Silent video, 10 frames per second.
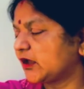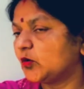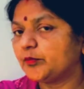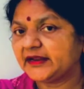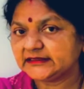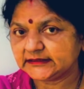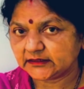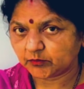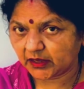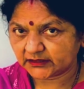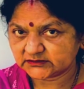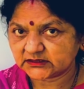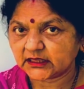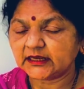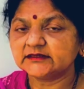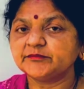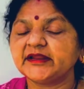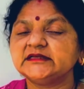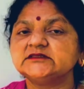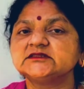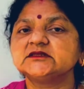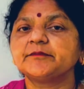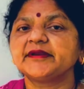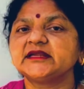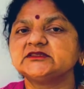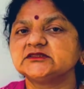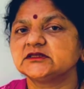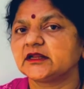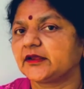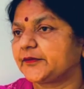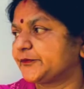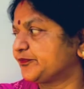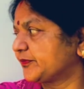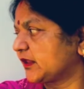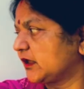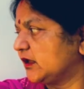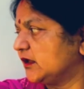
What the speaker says: typically a celebratory one,